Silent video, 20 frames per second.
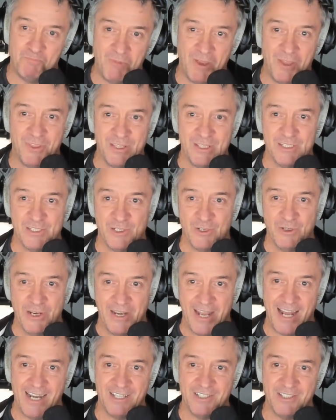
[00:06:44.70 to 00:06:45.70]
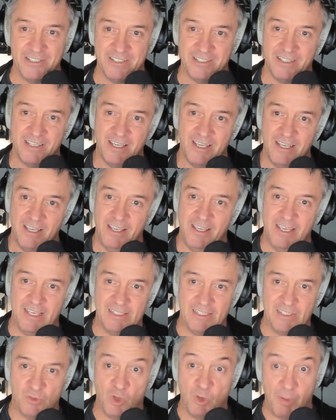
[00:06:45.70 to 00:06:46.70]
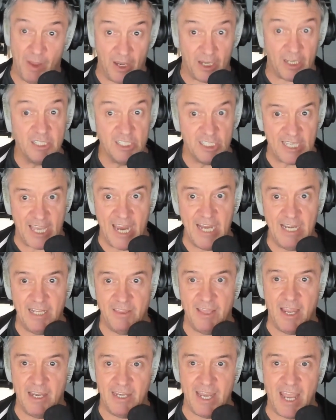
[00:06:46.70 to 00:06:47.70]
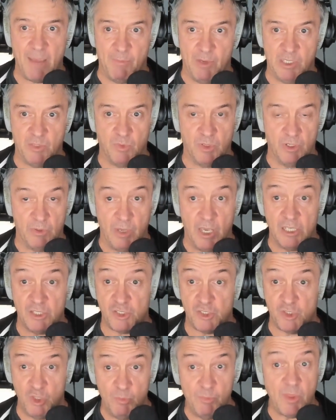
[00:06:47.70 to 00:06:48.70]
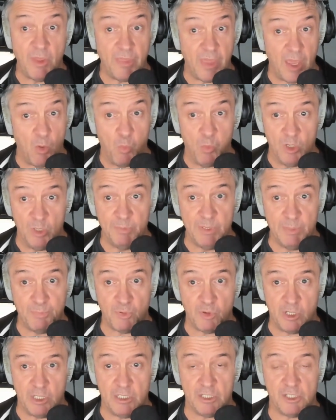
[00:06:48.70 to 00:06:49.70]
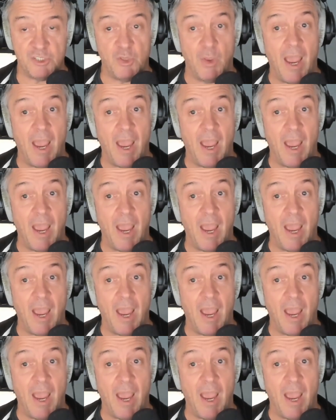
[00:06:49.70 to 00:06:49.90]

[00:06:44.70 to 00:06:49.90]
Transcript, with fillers: I think it's a good analogy, is it's all about containing that damage. We're gonna assume that there will be breach.